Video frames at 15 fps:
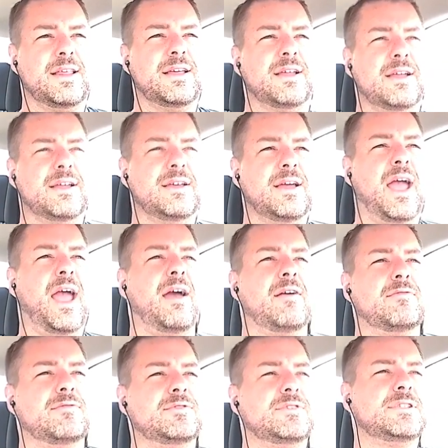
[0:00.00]
they
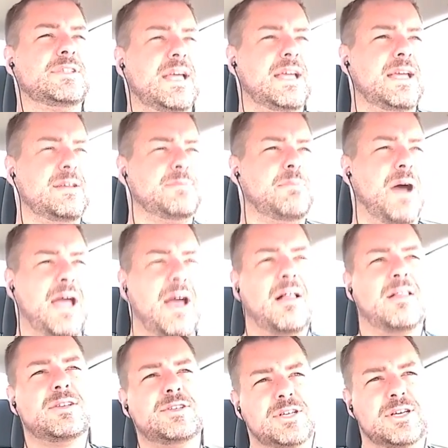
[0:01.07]
have taken
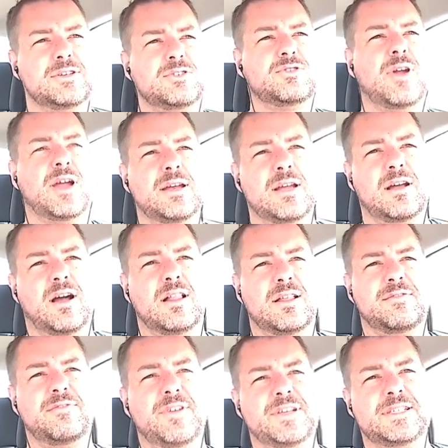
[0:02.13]
biology and tried to call
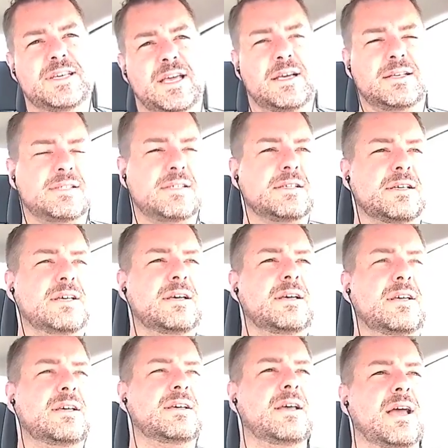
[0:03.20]
it physics
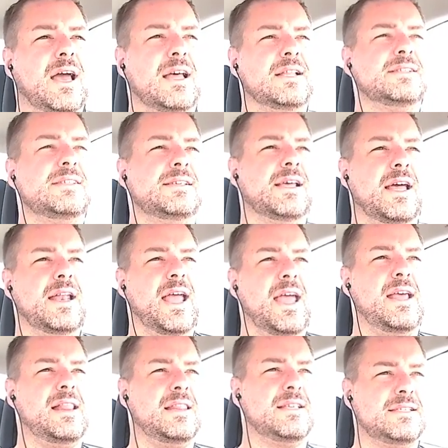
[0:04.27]
and said,
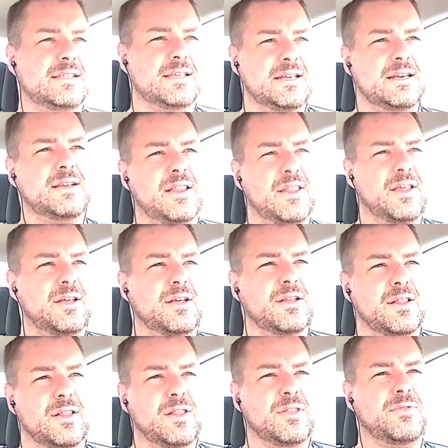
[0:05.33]
hey, listen,
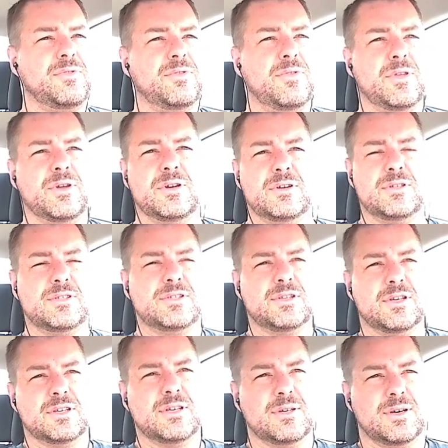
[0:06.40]
there's
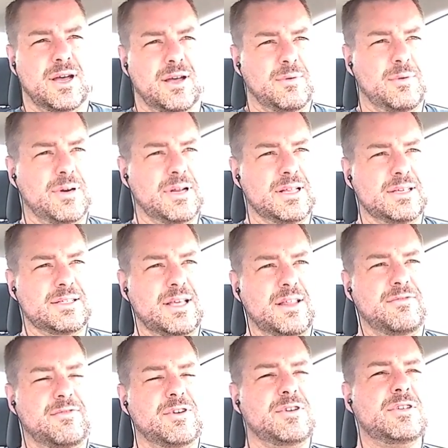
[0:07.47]
the what do they say,
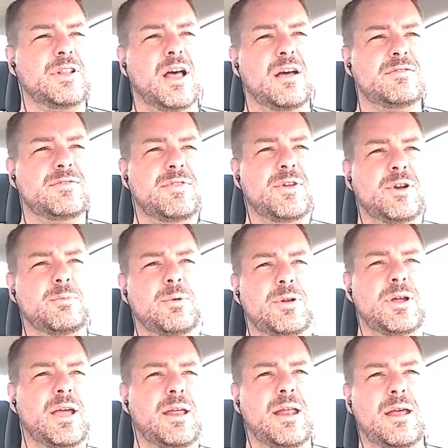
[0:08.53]
the first law of
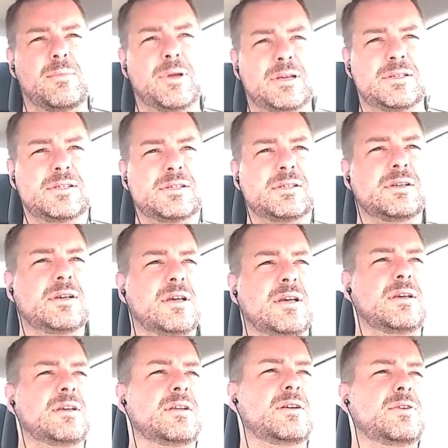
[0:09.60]
thermodynamics.
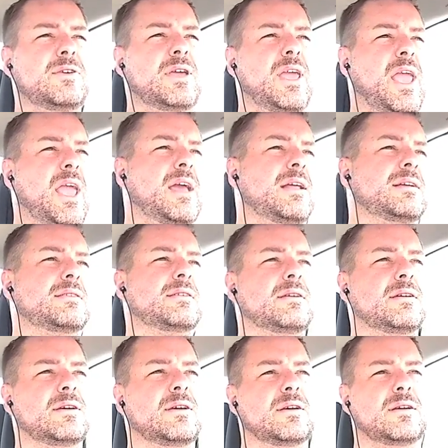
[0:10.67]
You know, you can't
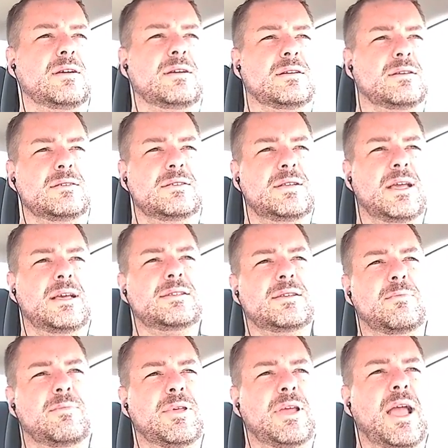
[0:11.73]
take
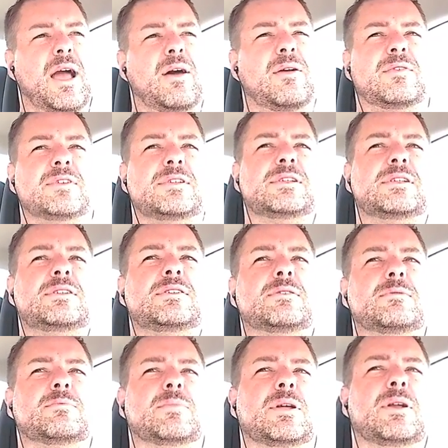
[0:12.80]
something out of a
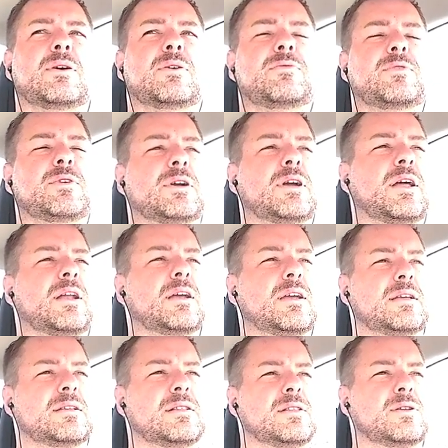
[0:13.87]
system. You know, if you're gonna
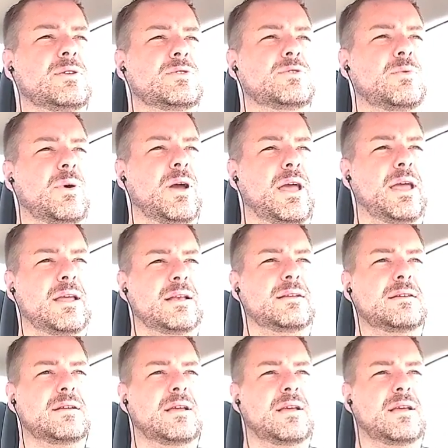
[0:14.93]
lose weight,